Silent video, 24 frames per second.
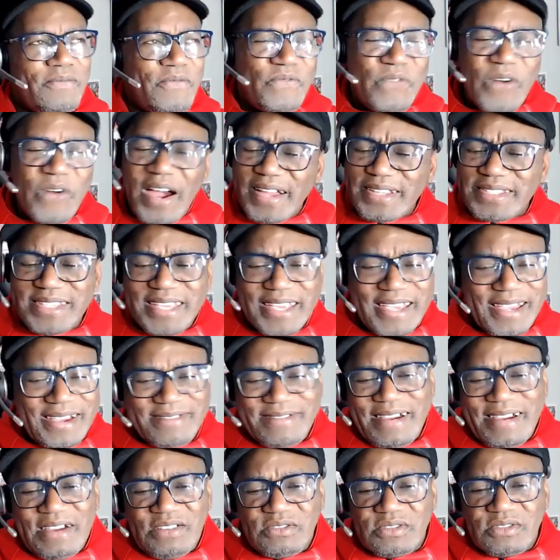fighting
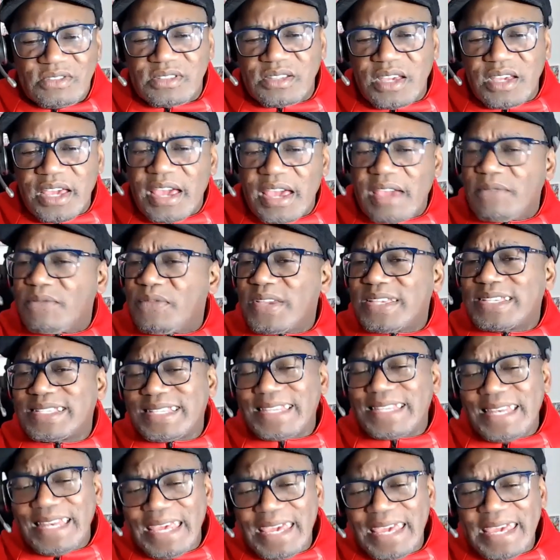ground. Everything's
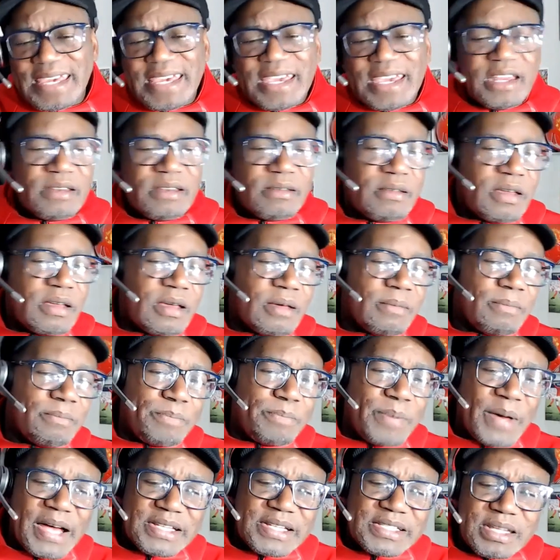leaking,
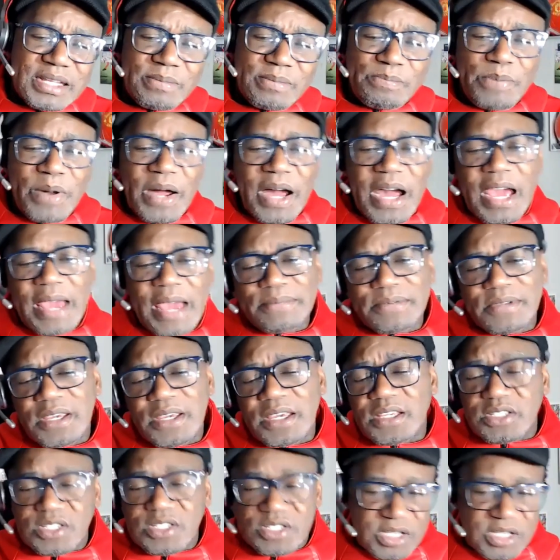busted pipes.
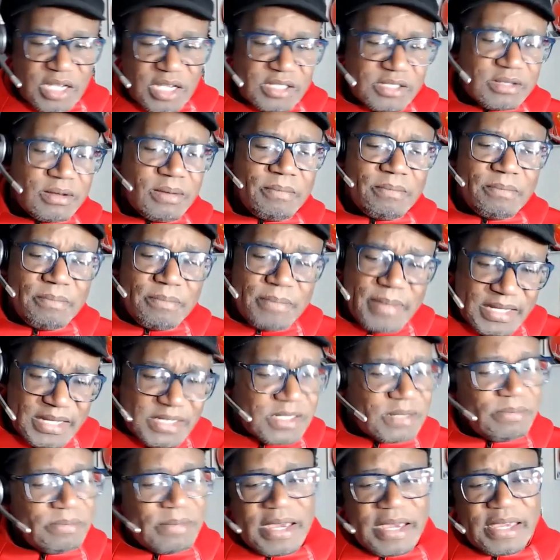It's just a
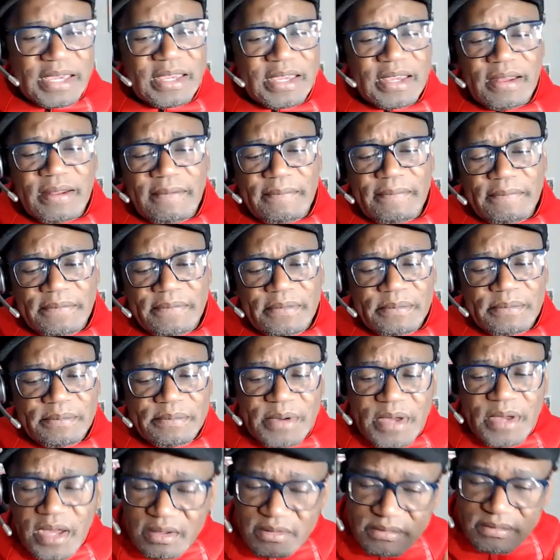mess, mate.
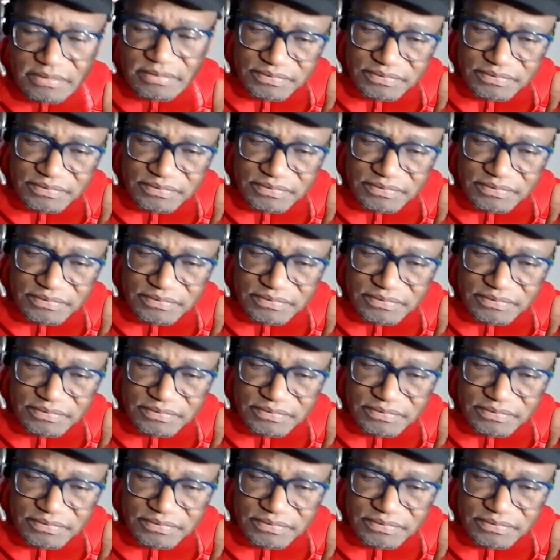But